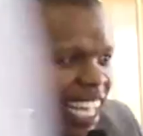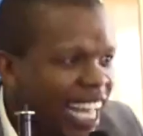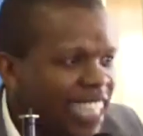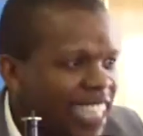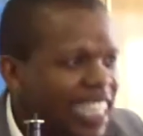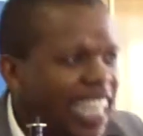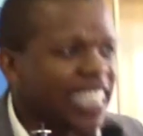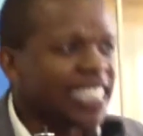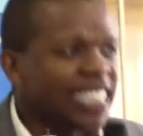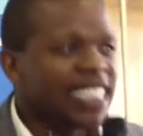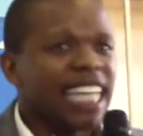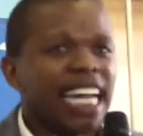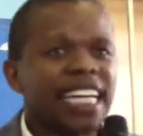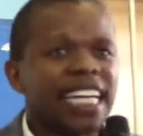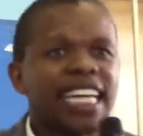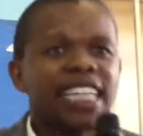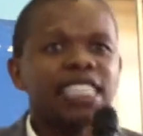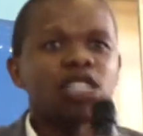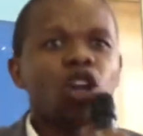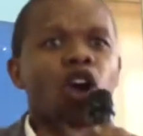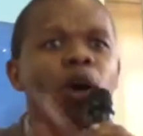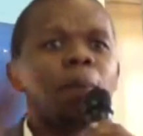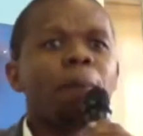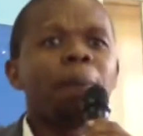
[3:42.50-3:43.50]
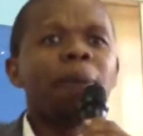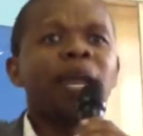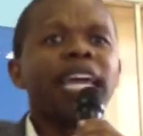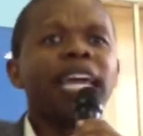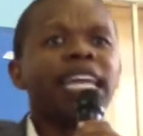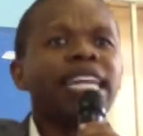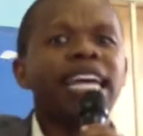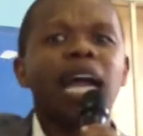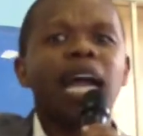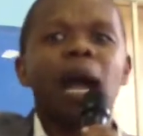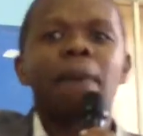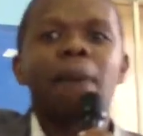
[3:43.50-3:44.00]
They started
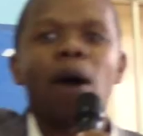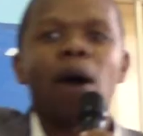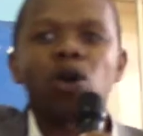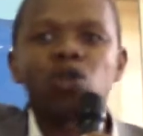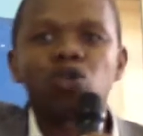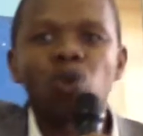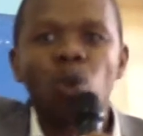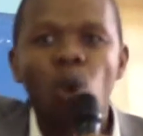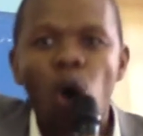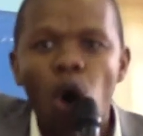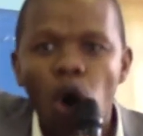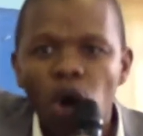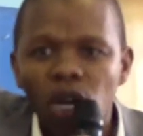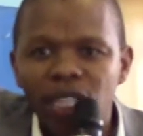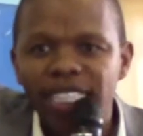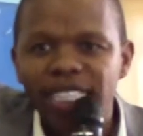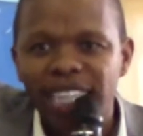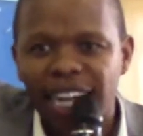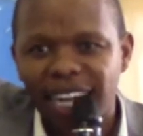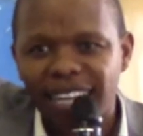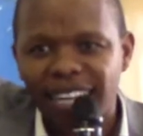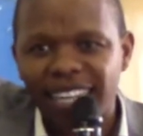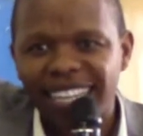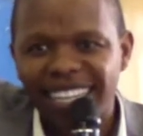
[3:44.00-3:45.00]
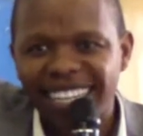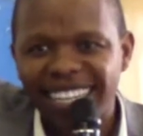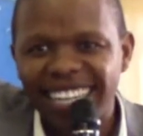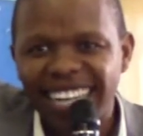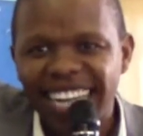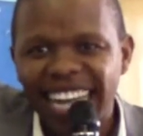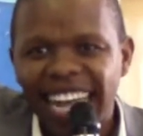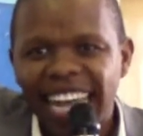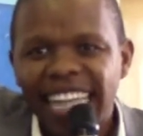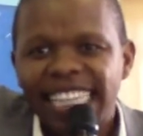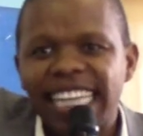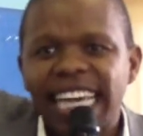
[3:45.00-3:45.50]
complaining about water.
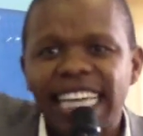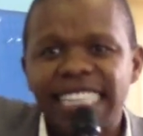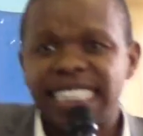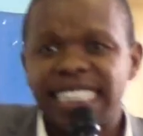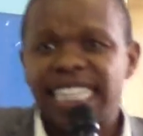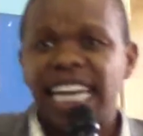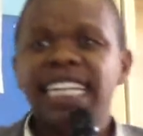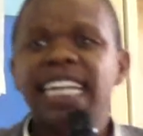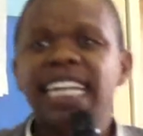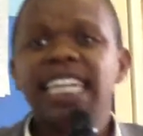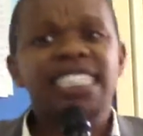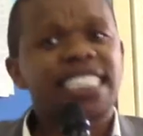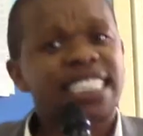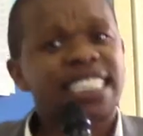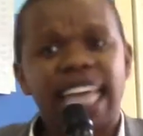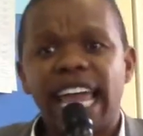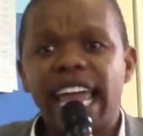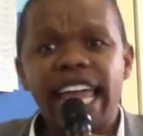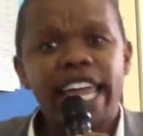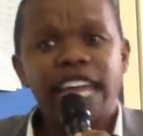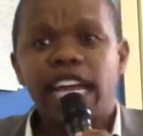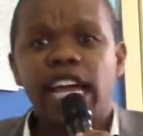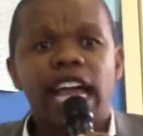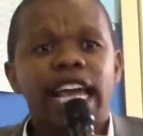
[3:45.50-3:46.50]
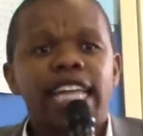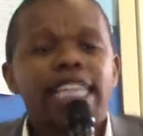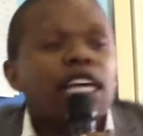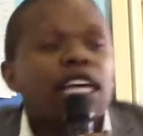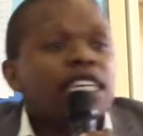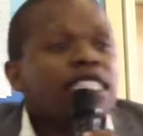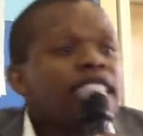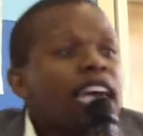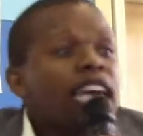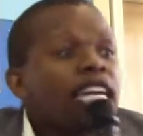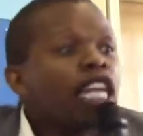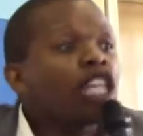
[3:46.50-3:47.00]
They started saying, they
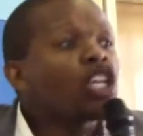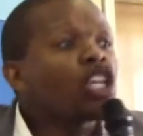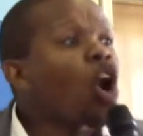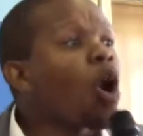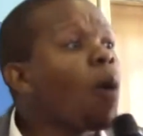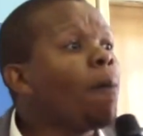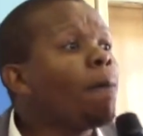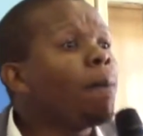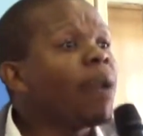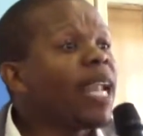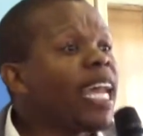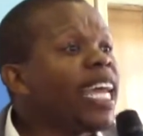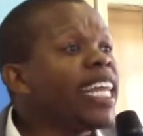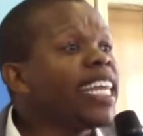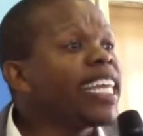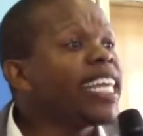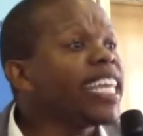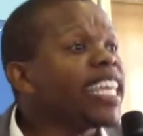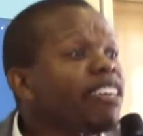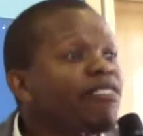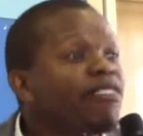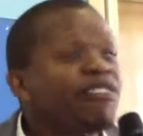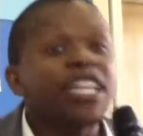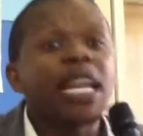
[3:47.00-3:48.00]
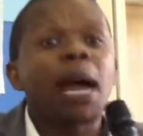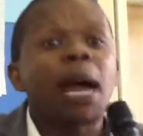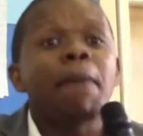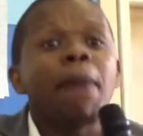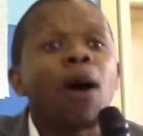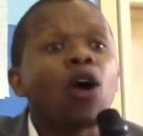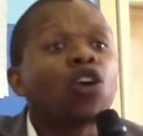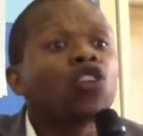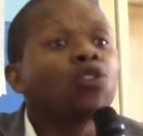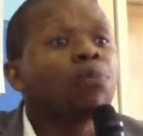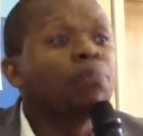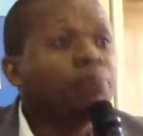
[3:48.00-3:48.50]
started complaining even
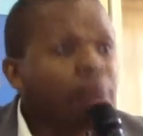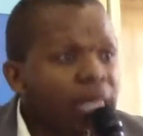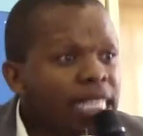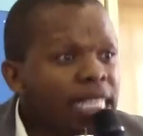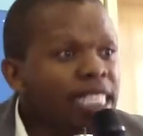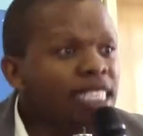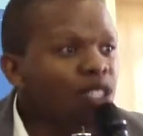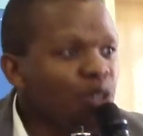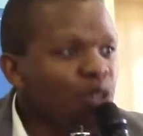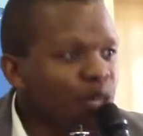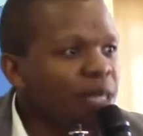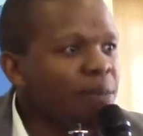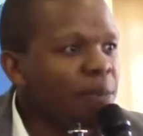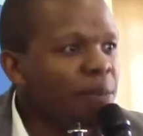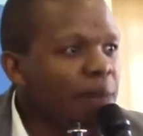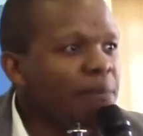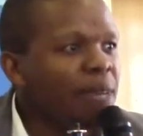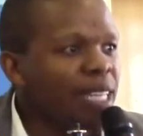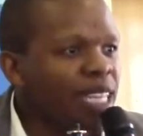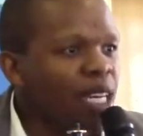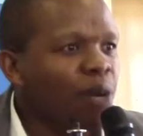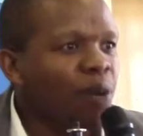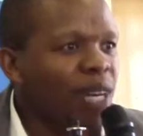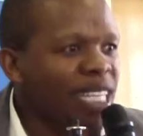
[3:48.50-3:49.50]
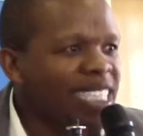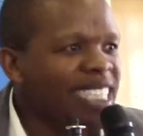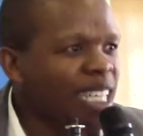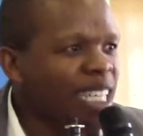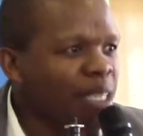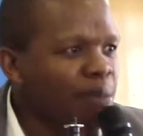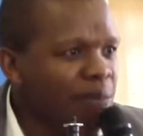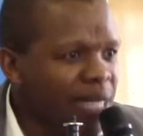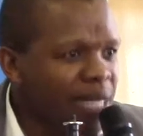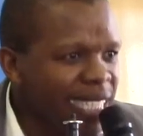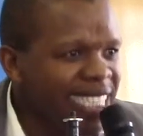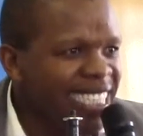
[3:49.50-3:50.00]
about meat. You remember they
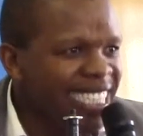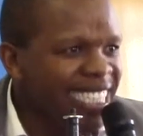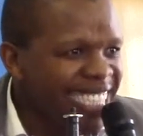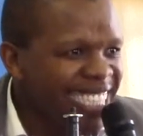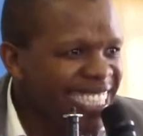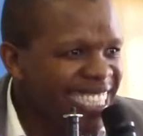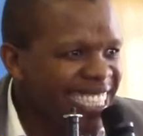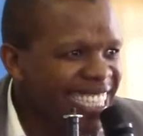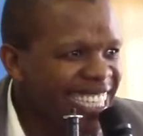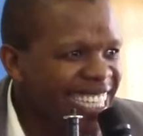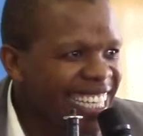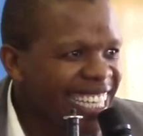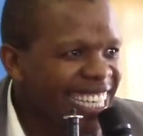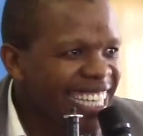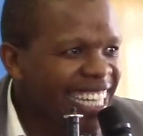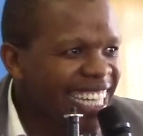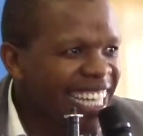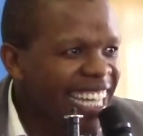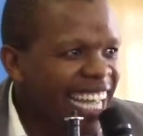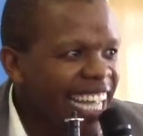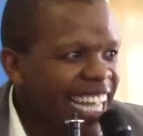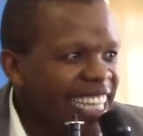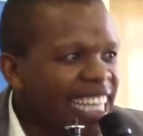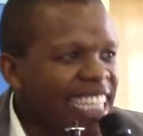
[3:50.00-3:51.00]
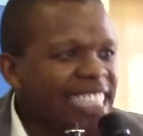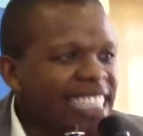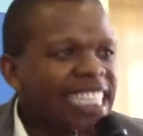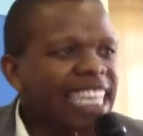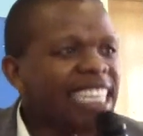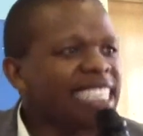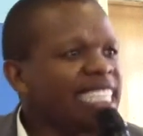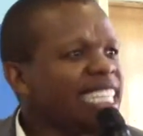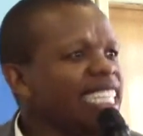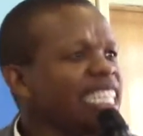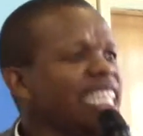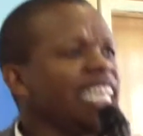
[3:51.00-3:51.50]
wanted meat. They
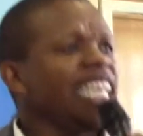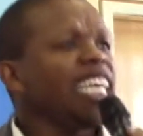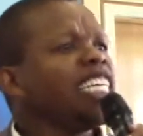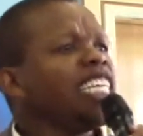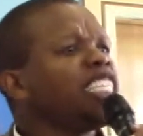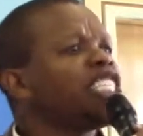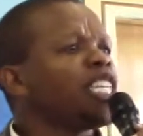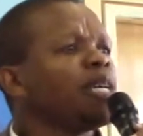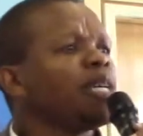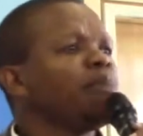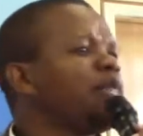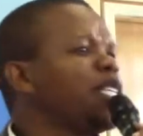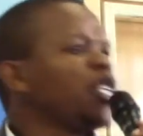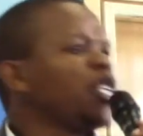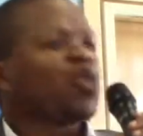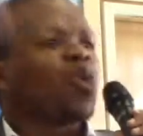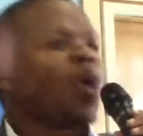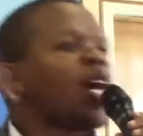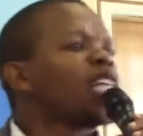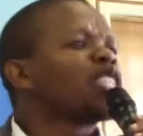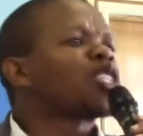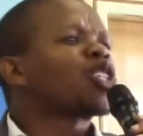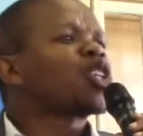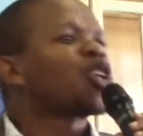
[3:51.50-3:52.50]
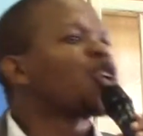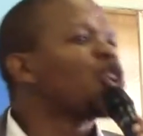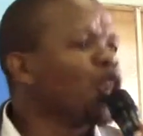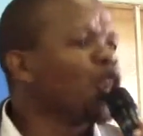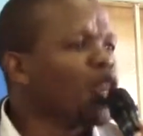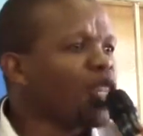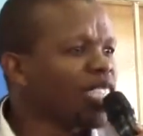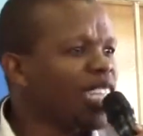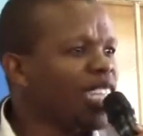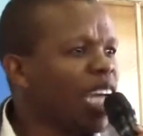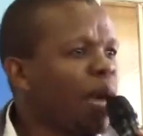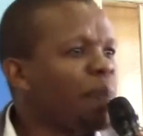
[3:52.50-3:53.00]
said in Egypt it was
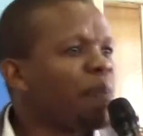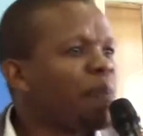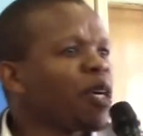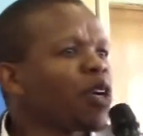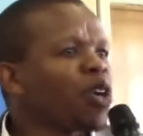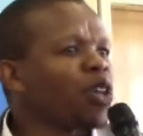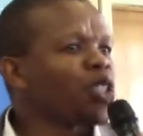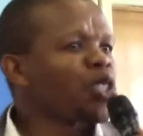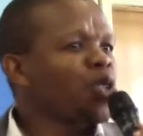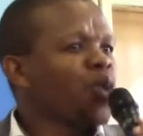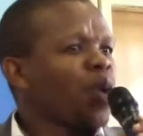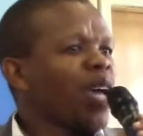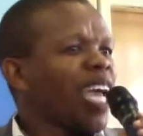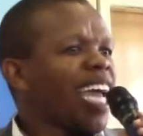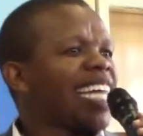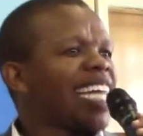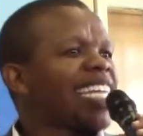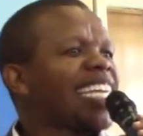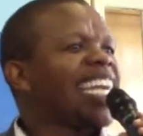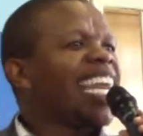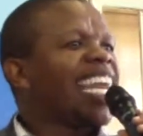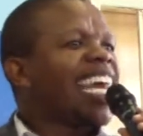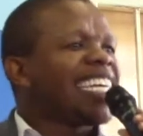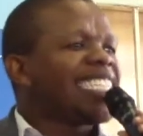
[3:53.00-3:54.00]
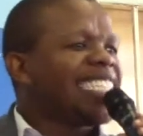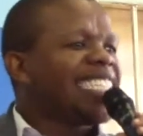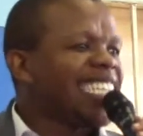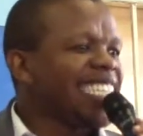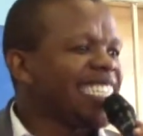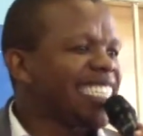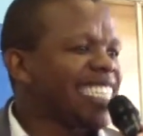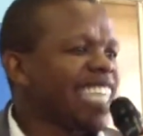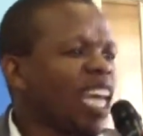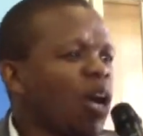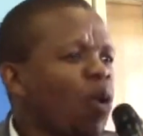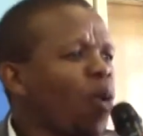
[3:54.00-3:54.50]
good because we had
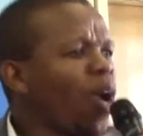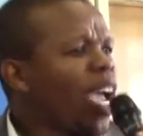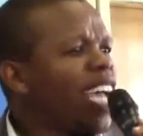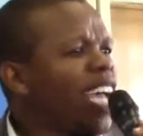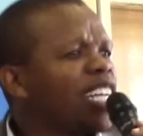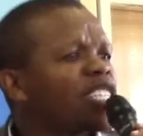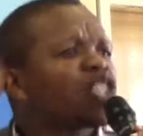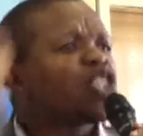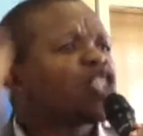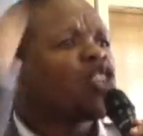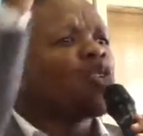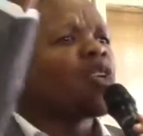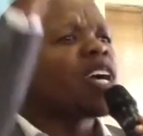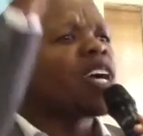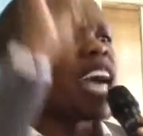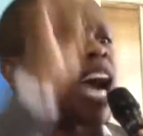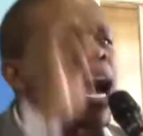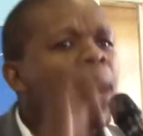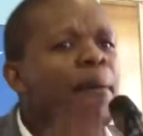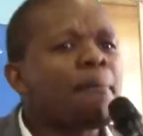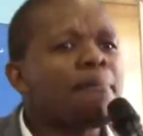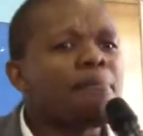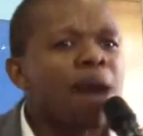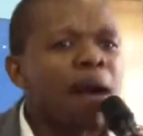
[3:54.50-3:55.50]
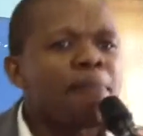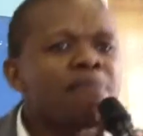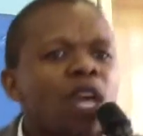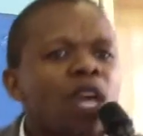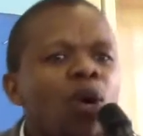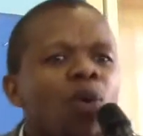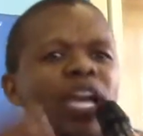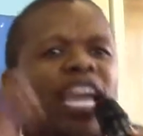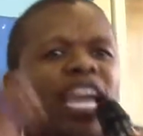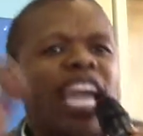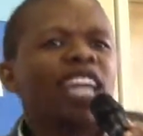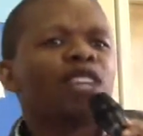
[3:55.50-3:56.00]
lettuce, we had cucumber,
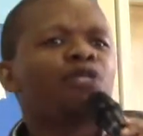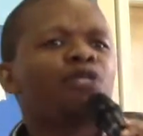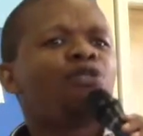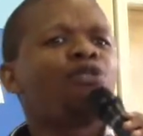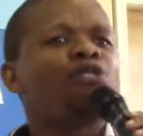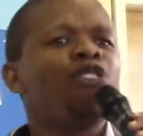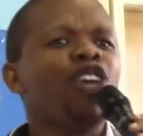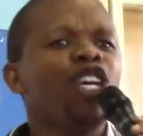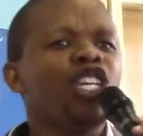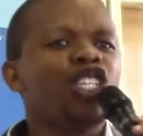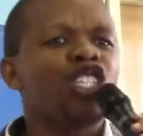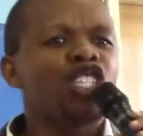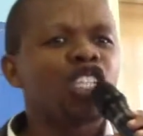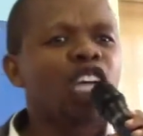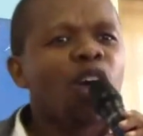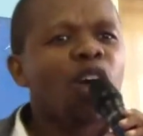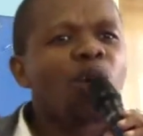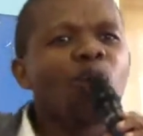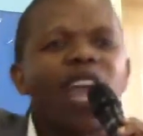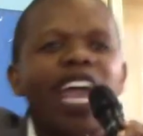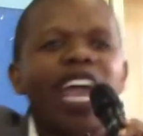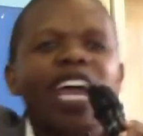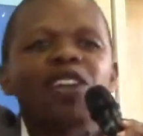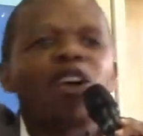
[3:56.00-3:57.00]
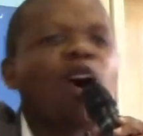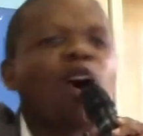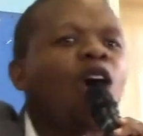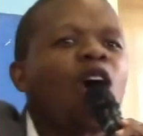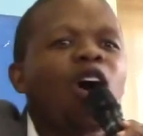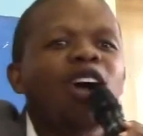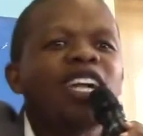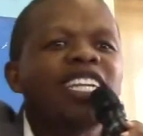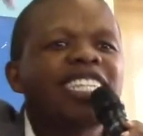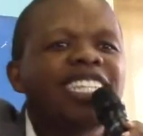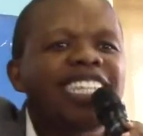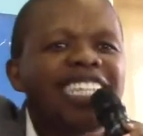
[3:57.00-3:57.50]
we had fish, we had
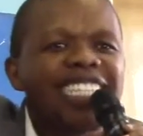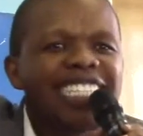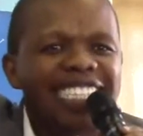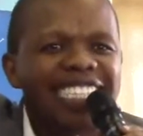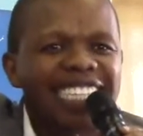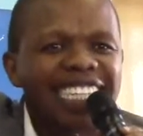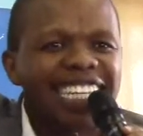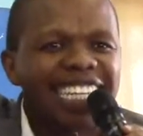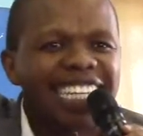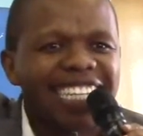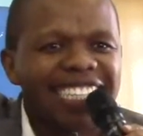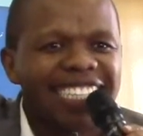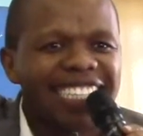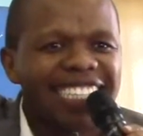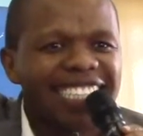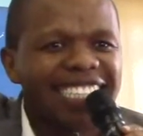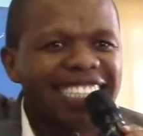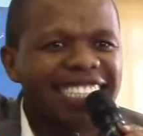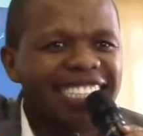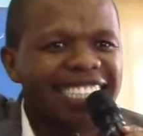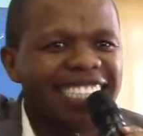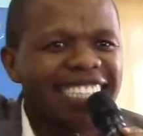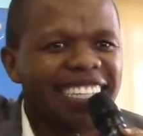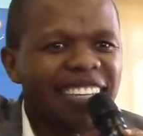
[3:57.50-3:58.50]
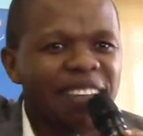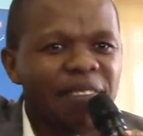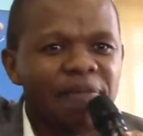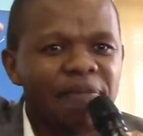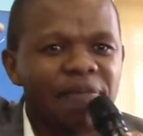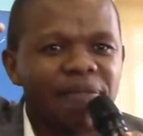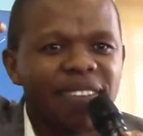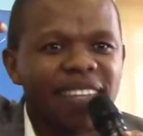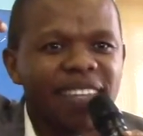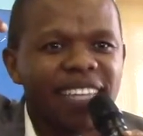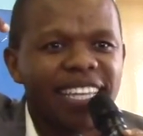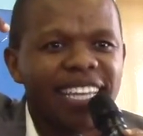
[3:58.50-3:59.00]
all these things.
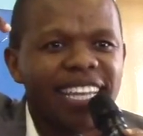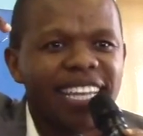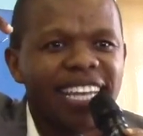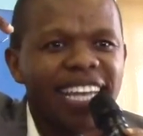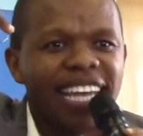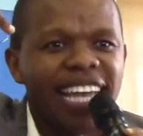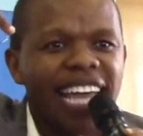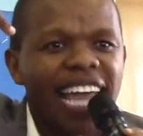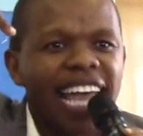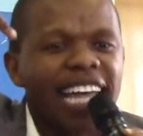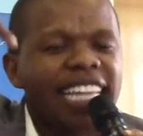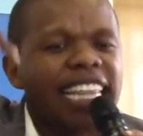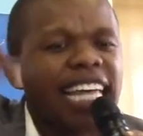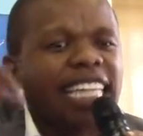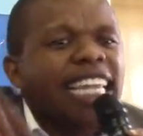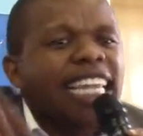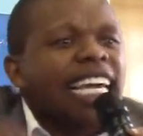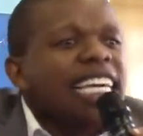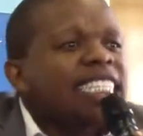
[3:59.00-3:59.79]
They, they